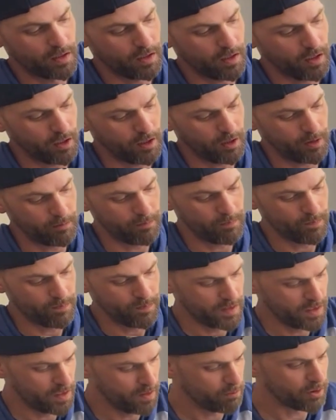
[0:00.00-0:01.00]

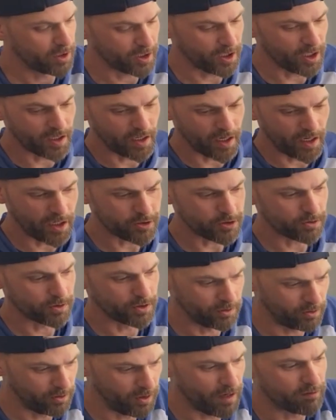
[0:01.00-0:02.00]
But again,
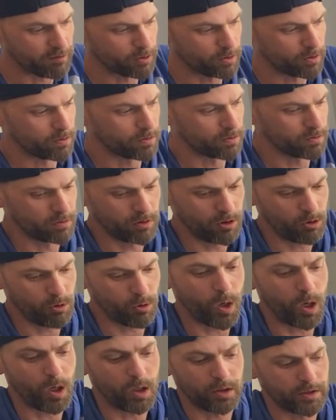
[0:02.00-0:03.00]
entry level
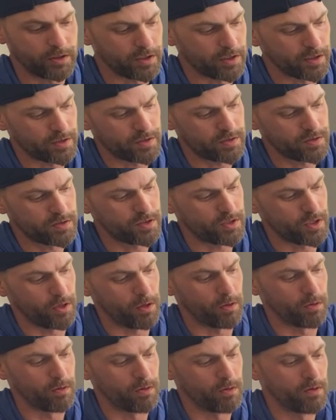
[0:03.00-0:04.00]
quality.
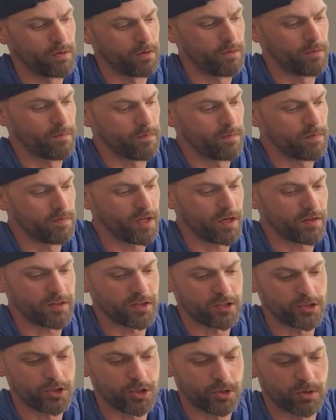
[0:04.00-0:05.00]
So
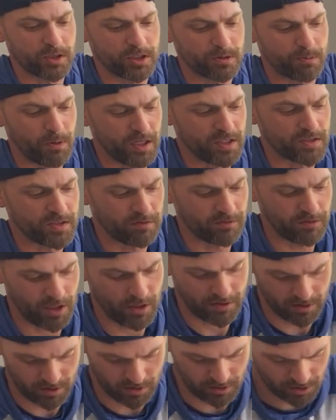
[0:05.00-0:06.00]
Nothing too expensive,
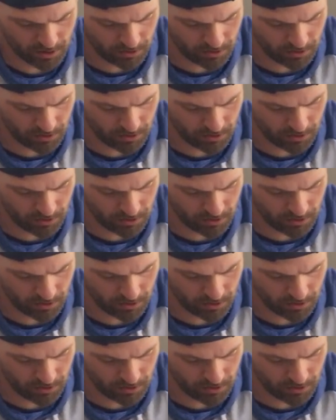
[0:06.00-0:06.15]
nothing